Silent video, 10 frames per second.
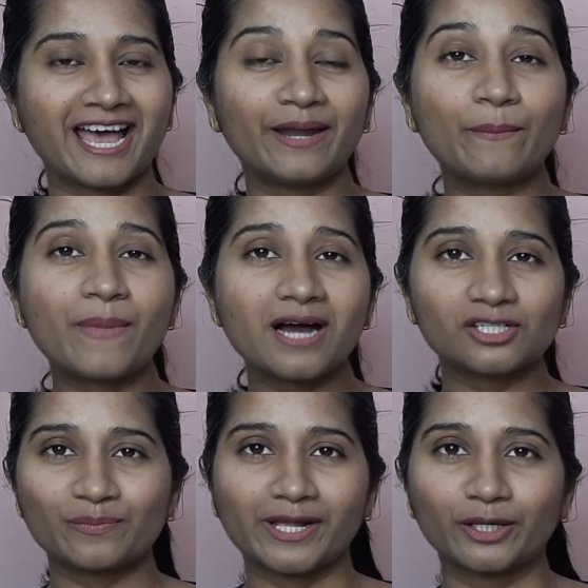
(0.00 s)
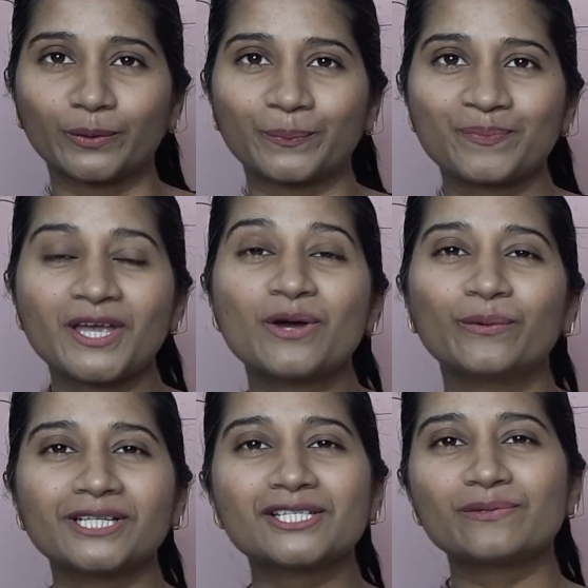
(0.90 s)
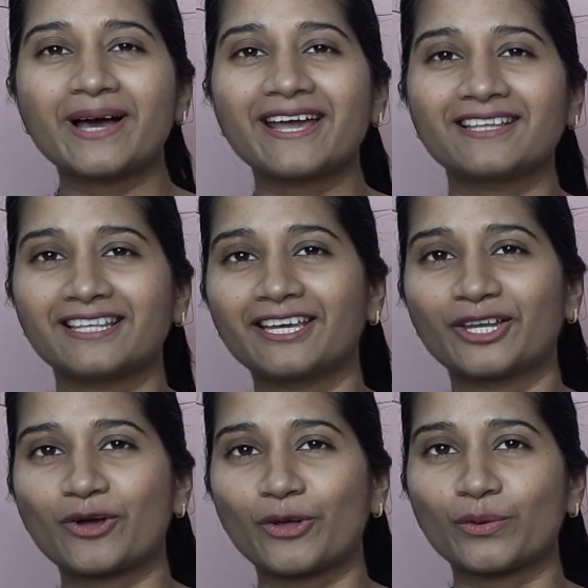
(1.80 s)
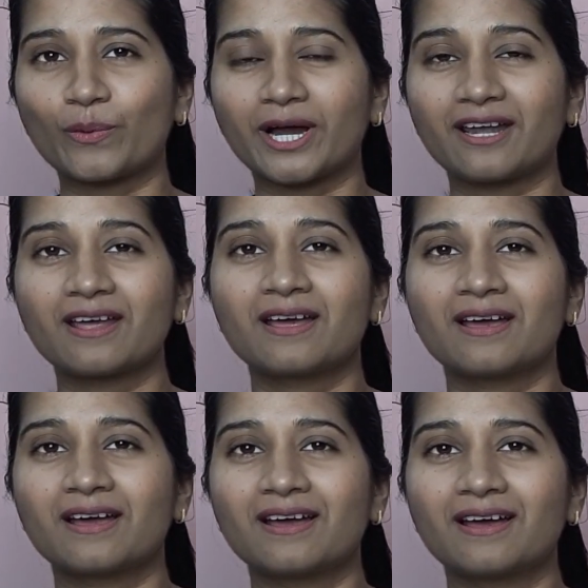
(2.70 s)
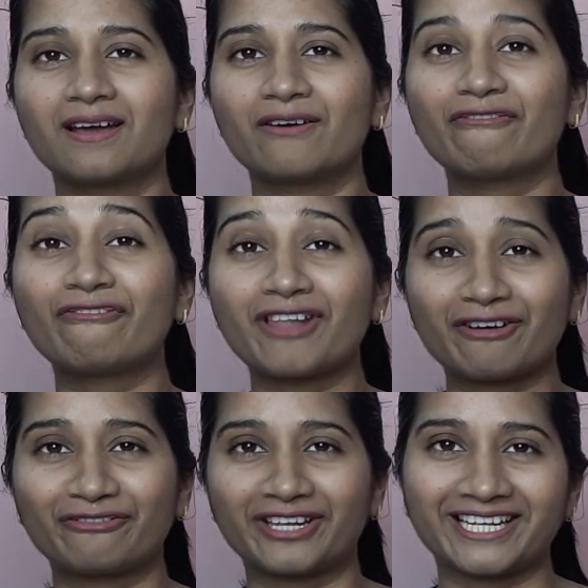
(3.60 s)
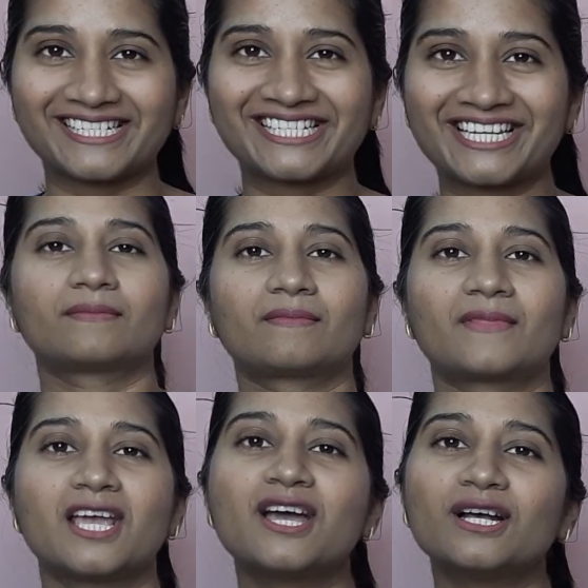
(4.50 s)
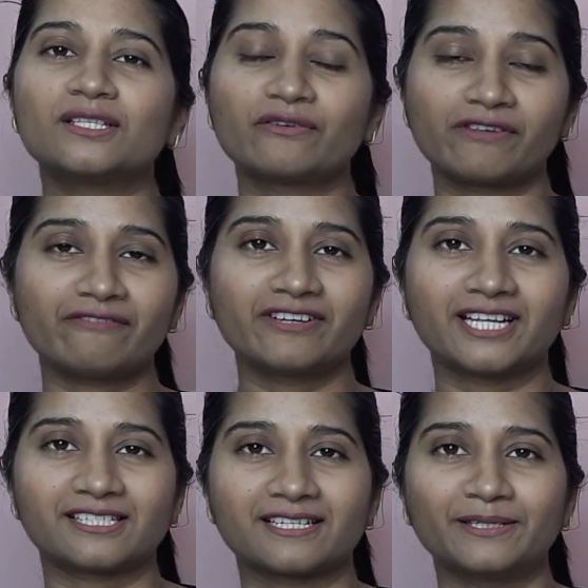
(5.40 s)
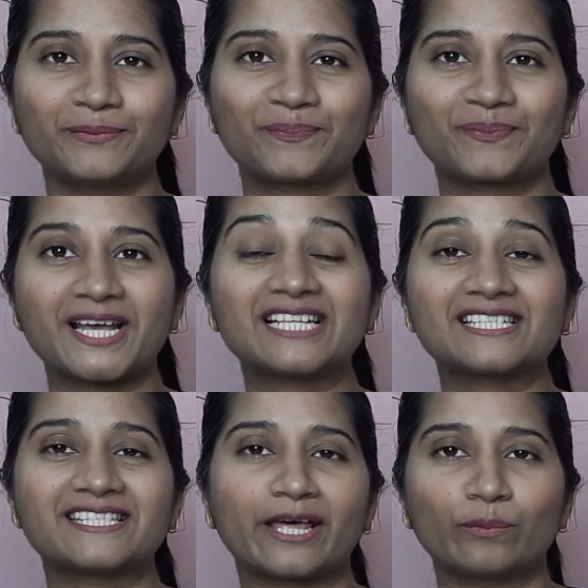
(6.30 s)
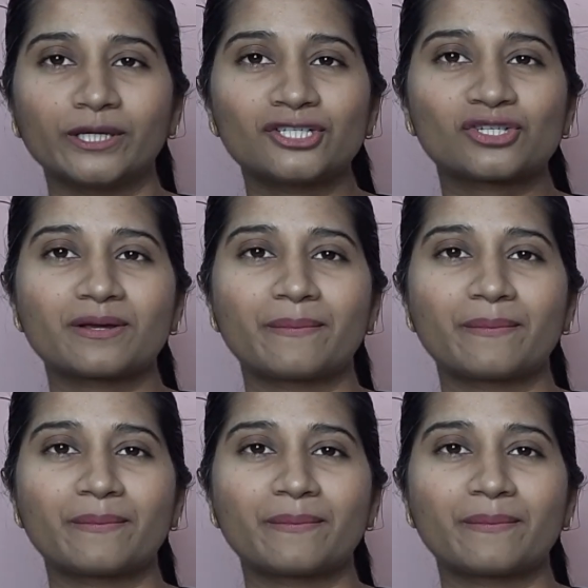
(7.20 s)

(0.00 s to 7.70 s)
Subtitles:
and marshmallow, which is why I think it got the word fluff in it. So fluffernutter is a sandwich